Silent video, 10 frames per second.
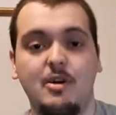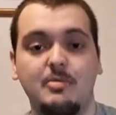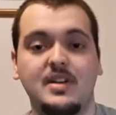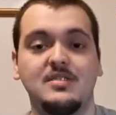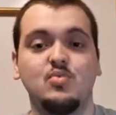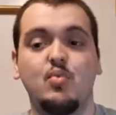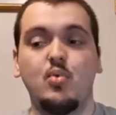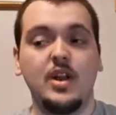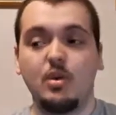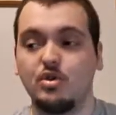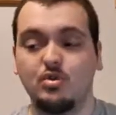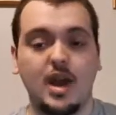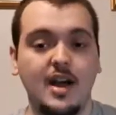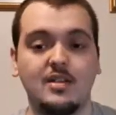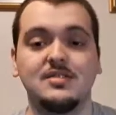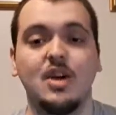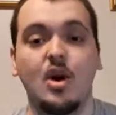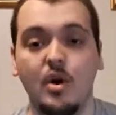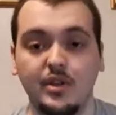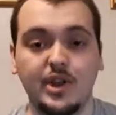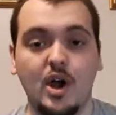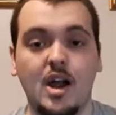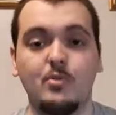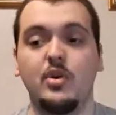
because we don't do tires all the time.